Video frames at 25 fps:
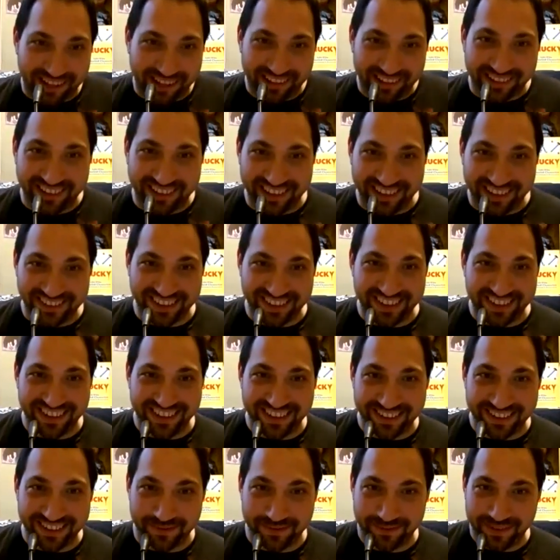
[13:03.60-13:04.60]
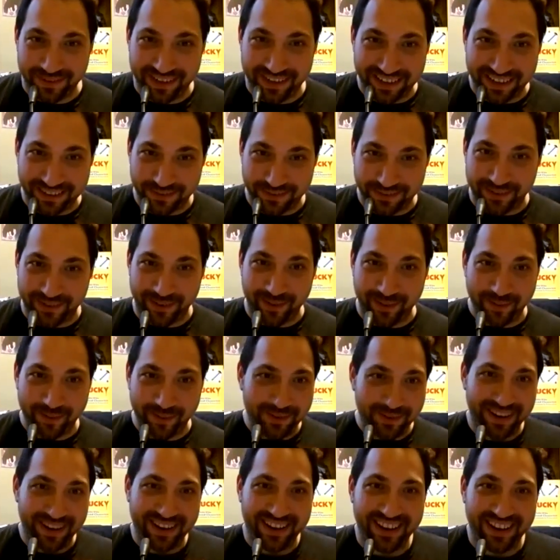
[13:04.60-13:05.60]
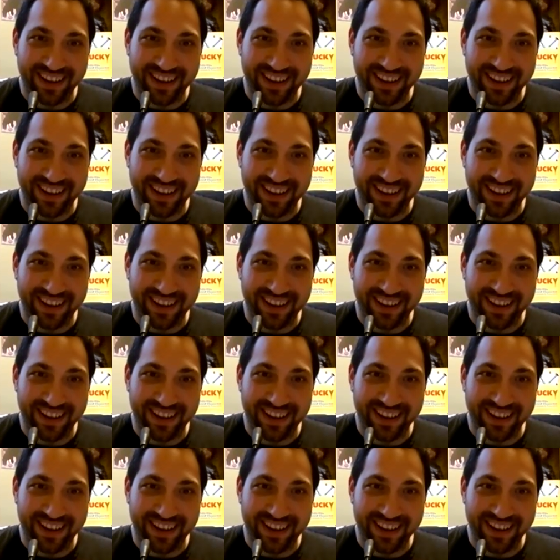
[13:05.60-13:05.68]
a politician in this film.